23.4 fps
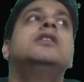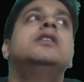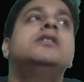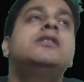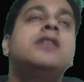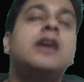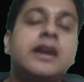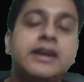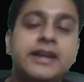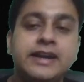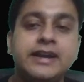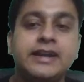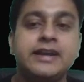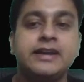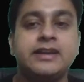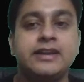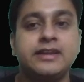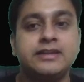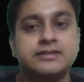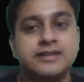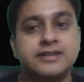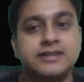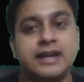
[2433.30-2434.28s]
30
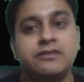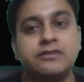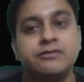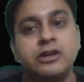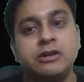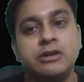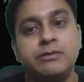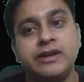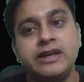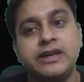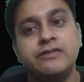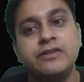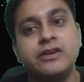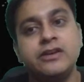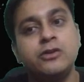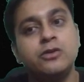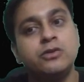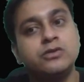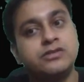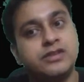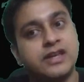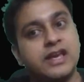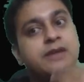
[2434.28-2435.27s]
degrees, that will be giving you
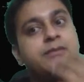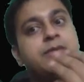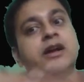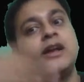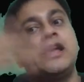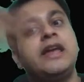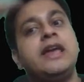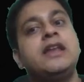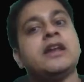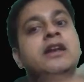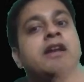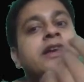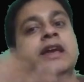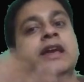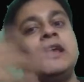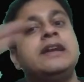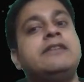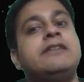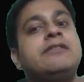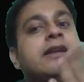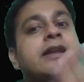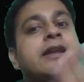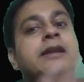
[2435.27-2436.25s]
same again and again.
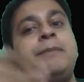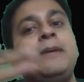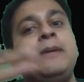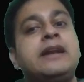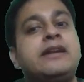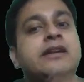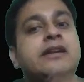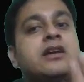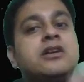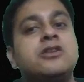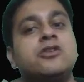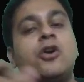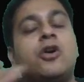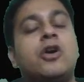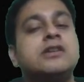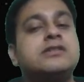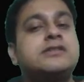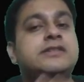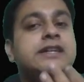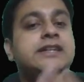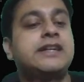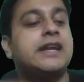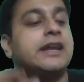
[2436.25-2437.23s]
It will repeat. No, cos
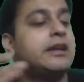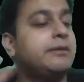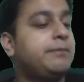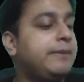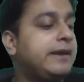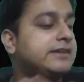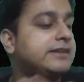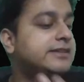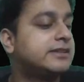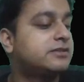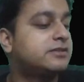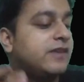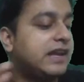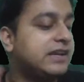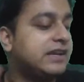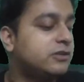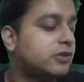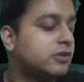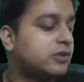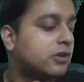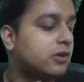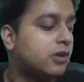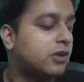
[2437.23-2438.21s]
theta repeats its values
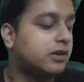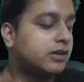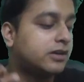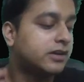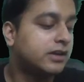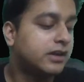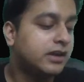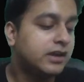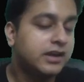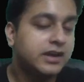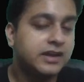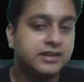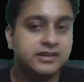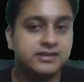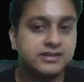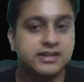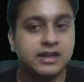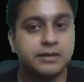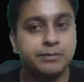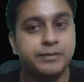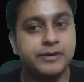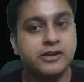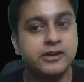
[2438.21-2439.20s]
or not. These
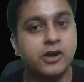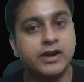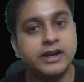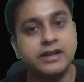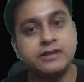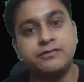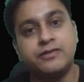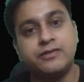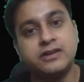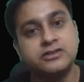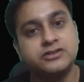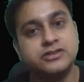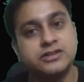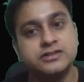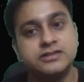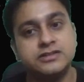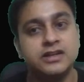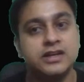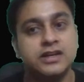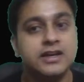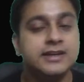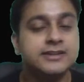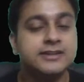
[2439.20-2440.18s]
are periodic functions.
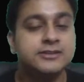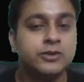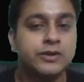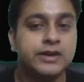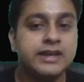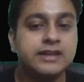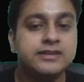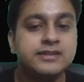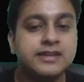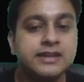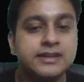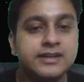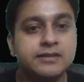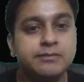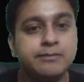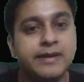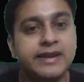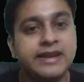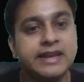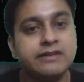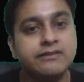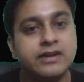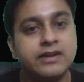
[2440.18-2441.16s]
So isn't it
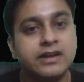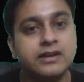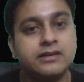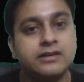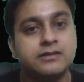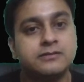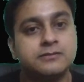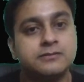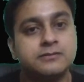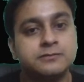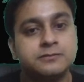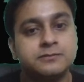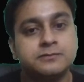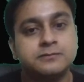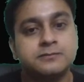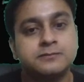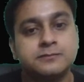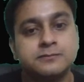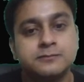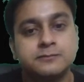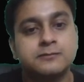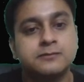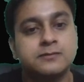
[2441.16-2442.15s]
many one?
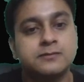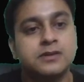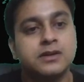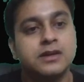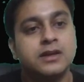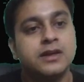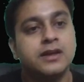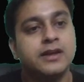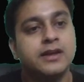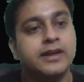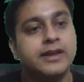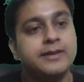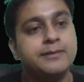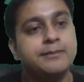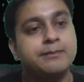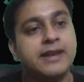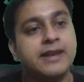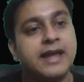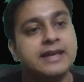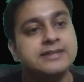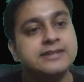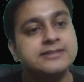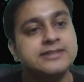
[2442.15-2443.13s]

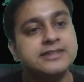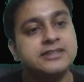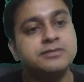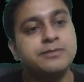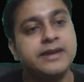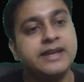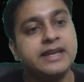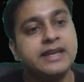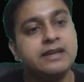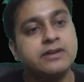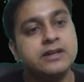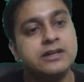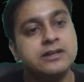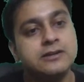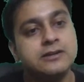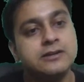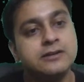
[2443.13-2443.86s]
Implies it's many one.